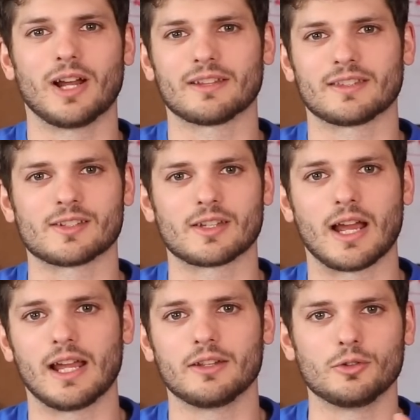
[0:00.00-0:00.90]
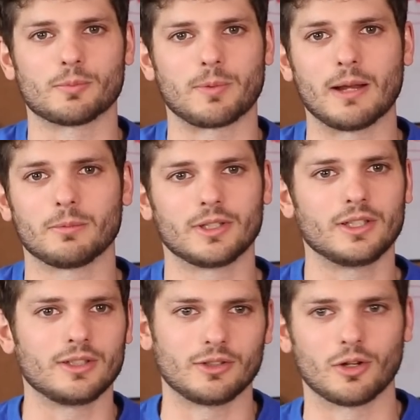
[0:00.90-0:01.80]
got this guy who's
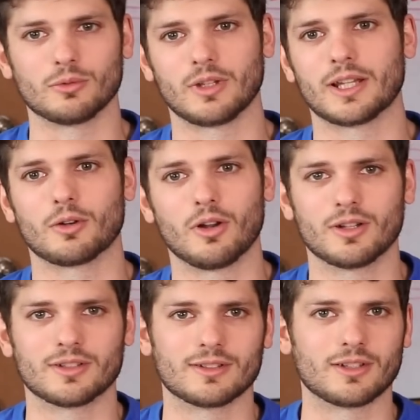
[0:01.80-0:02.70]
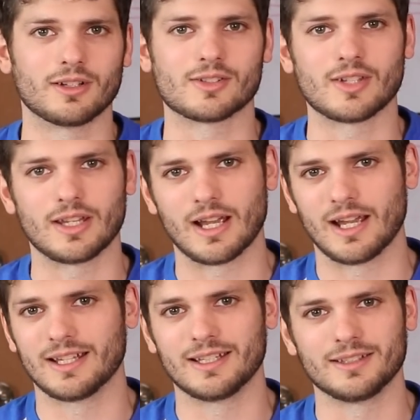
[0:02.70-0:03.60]
probably, you know, later on gonna
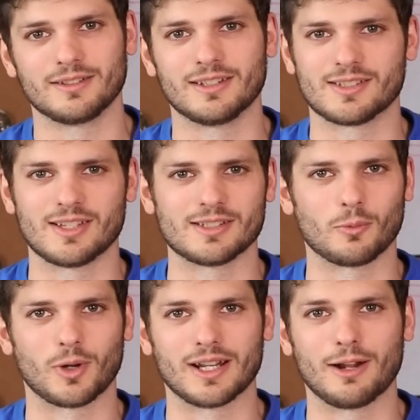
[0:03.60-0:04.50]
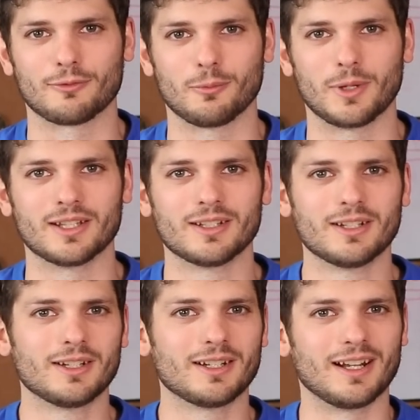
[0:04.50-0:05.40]
say, this isn't working out for me.
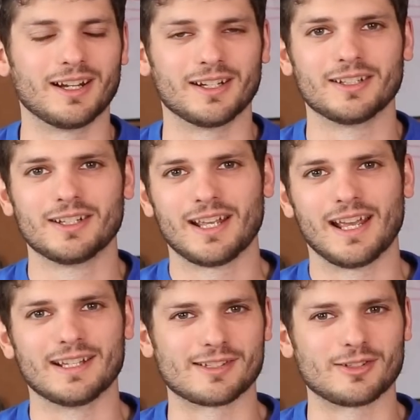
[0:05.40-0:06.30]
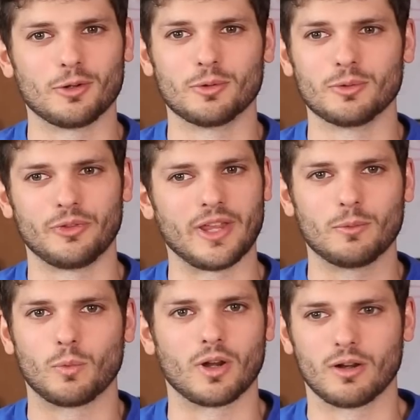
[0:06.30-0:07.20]
And so
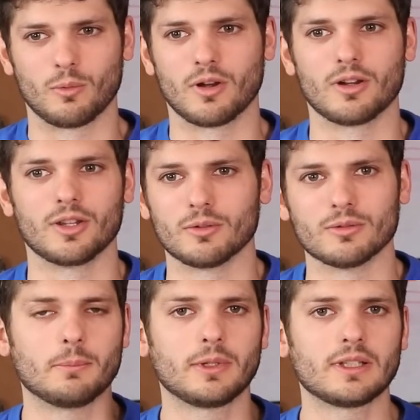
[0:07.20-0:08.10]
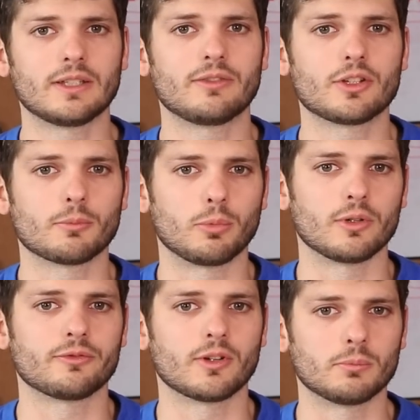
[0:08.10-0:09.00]
then where are you? I believe that your
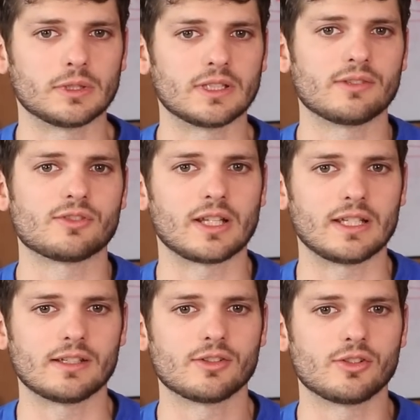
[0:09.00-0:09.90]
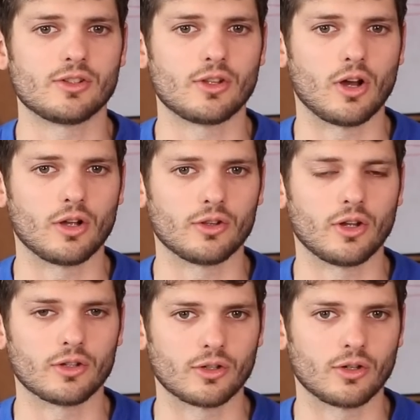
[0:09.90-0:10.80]
boyfriend believes that he is
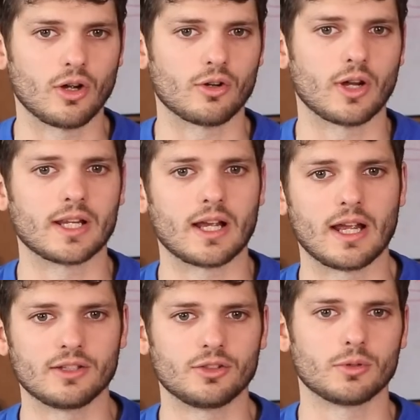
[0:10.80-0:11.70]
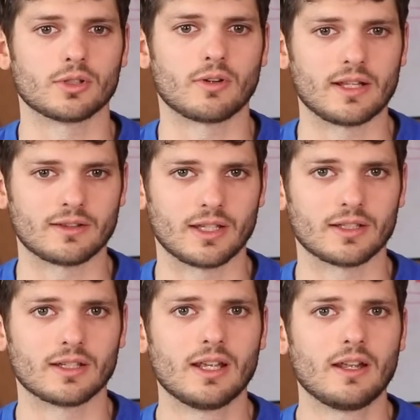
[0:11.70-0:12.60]
a great guy and doing the right
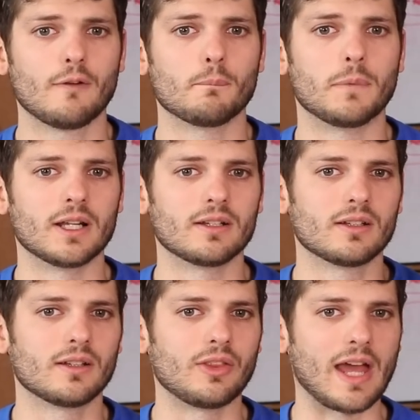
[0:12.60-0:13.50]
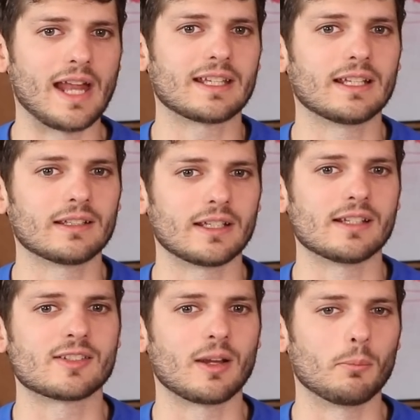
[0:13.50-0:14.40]
thing, but that can
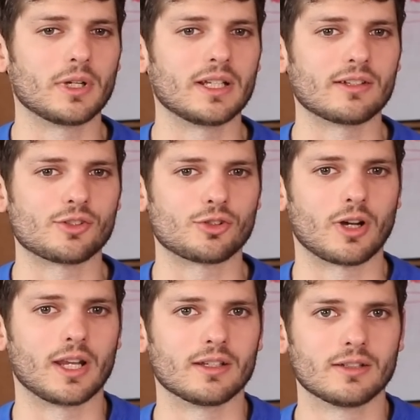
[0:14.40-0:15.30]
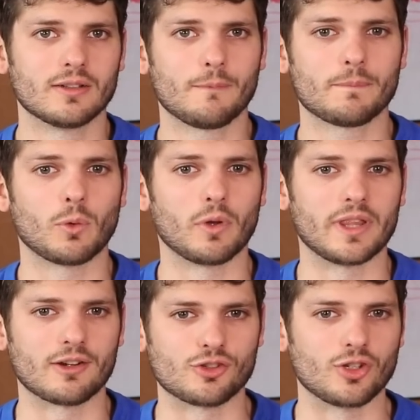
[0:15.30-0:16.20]
lead somebody astray when
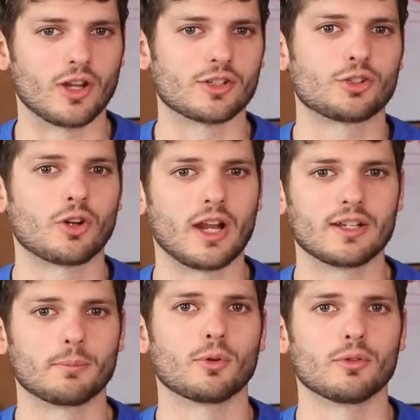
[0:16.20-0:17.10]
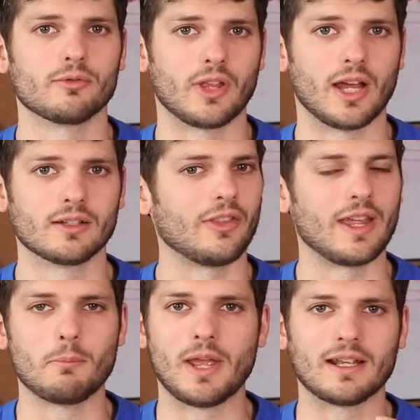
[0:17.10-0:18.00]
they're just trying to prove that.
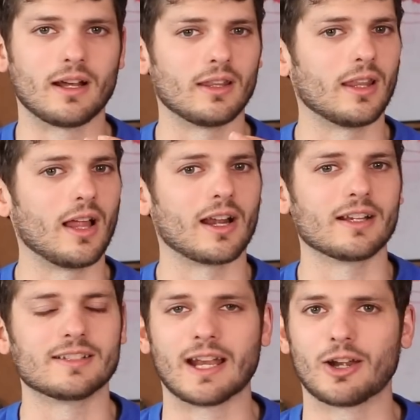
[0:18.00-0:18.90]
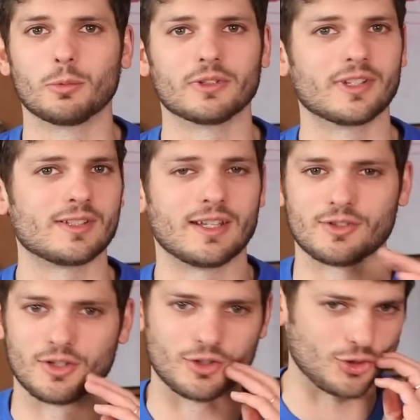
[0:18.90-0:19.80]
They make a lot of terrible
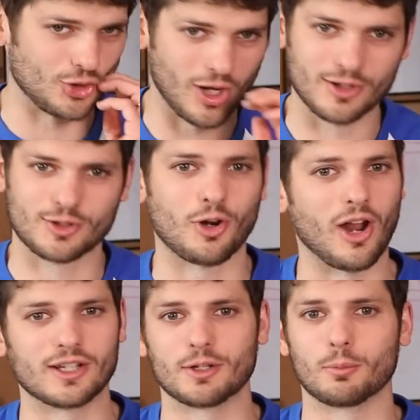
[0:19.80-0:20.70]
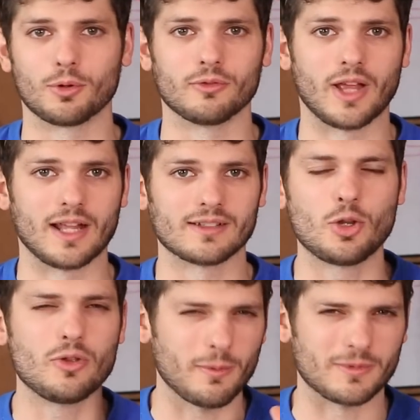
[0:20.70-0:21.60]
decisions just trying to prove that
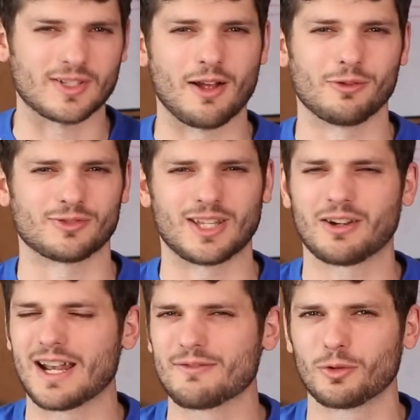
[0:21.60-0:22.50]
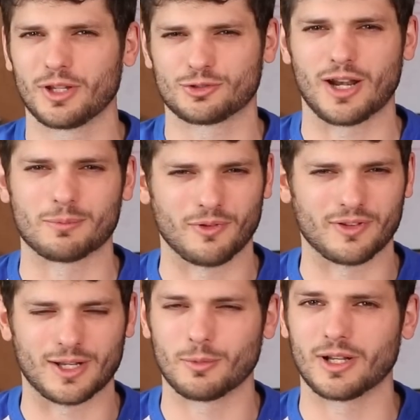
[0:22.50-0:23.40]
to themselves. They're not even really trying to
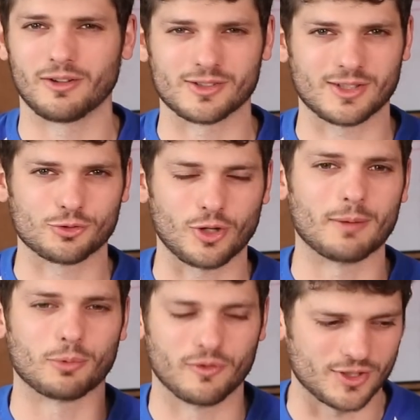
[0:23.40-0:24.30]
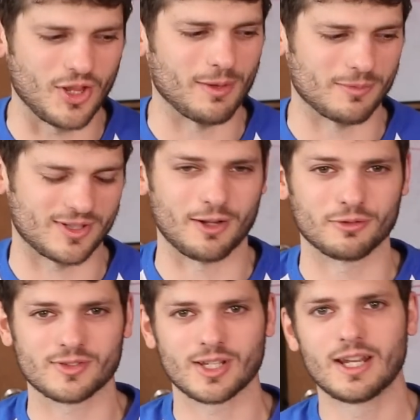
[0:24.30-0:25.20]
prove it to anybody else. They're trying to prove it to
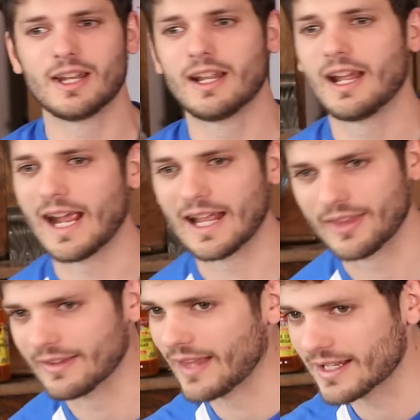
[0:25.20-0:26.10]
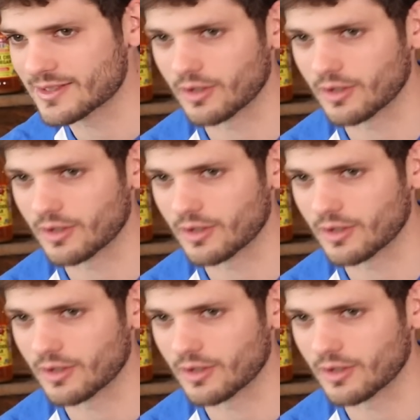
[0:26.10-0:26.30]
themselves. And then that's